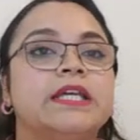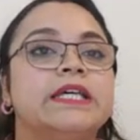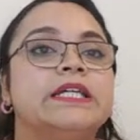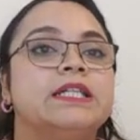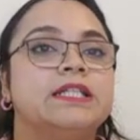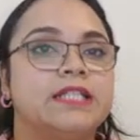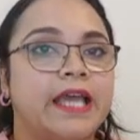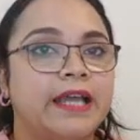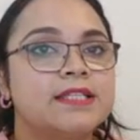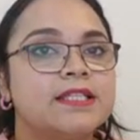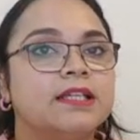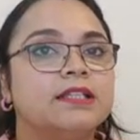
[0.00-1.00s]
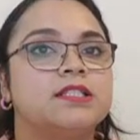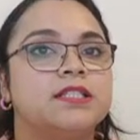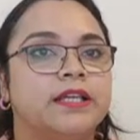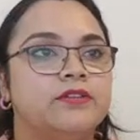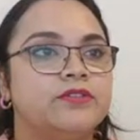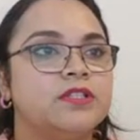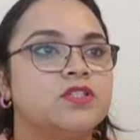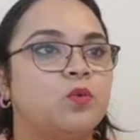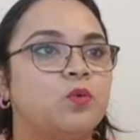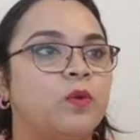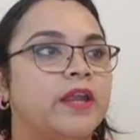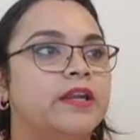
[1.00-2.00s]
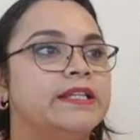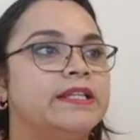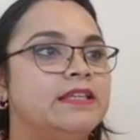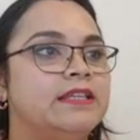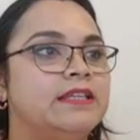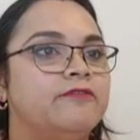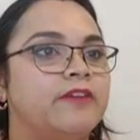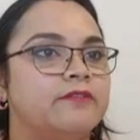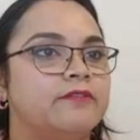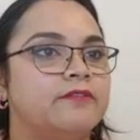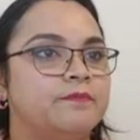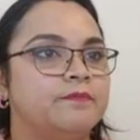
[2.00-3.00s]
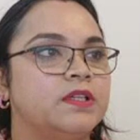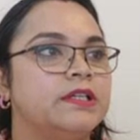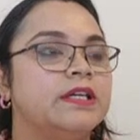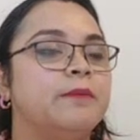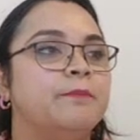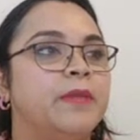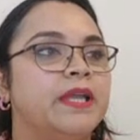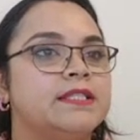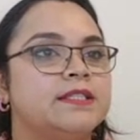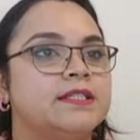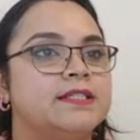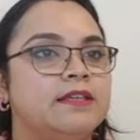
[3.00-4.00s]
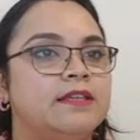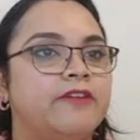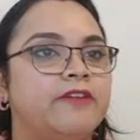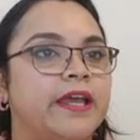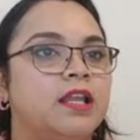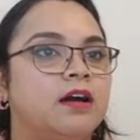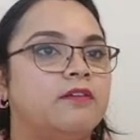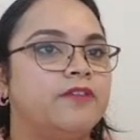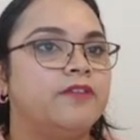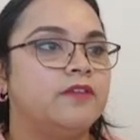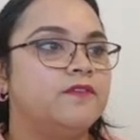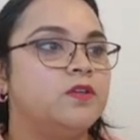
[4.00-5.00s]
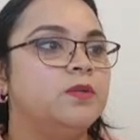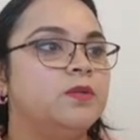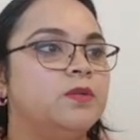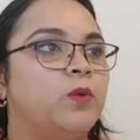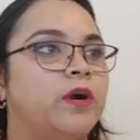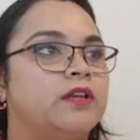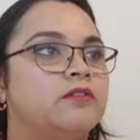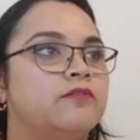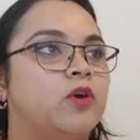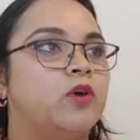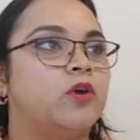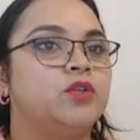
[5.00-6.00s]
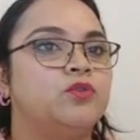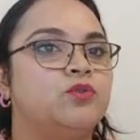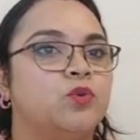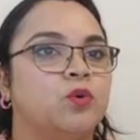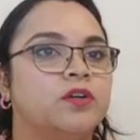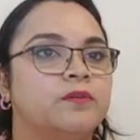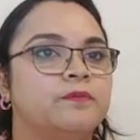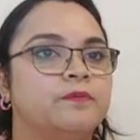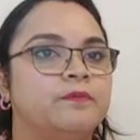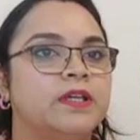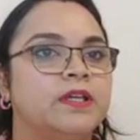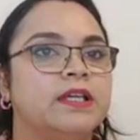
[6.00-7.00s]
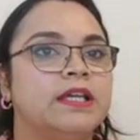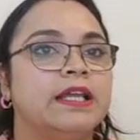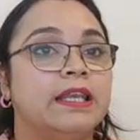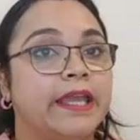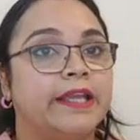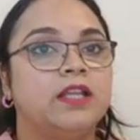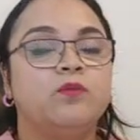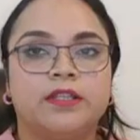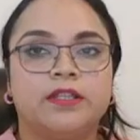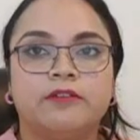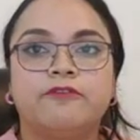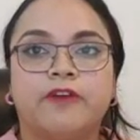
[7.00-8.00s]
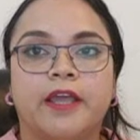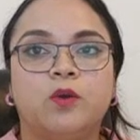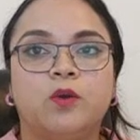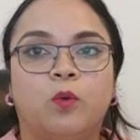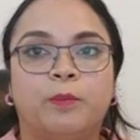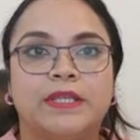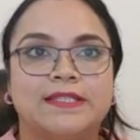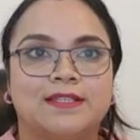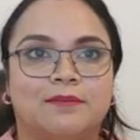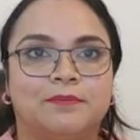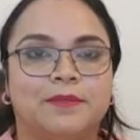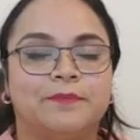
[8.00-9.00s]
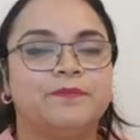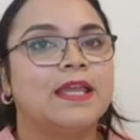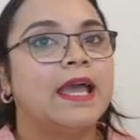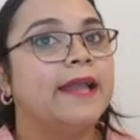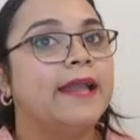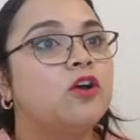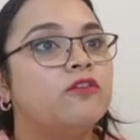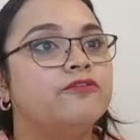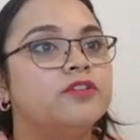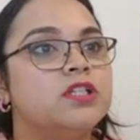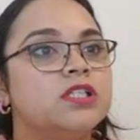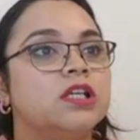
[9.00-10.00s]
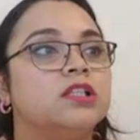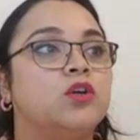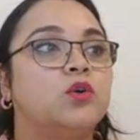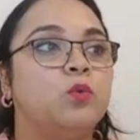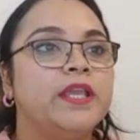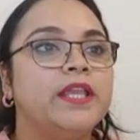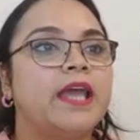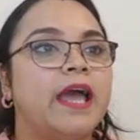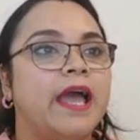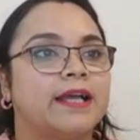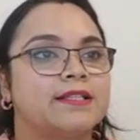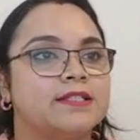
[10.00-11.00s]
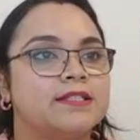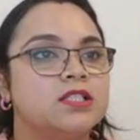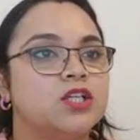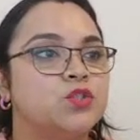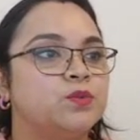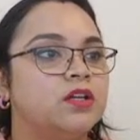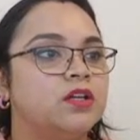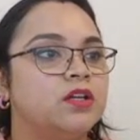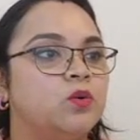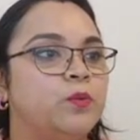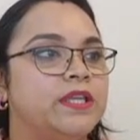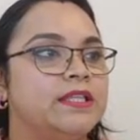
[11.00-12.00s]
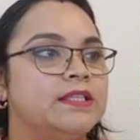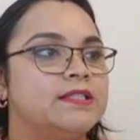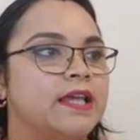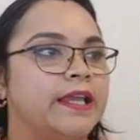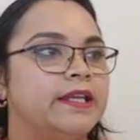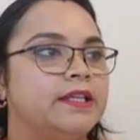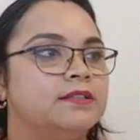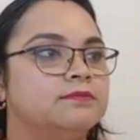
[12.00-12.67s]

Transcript: It attacks the central square d5, makes the c file a favorable one for the rook, likely when the file opens up, and offers the queen access to the queen side.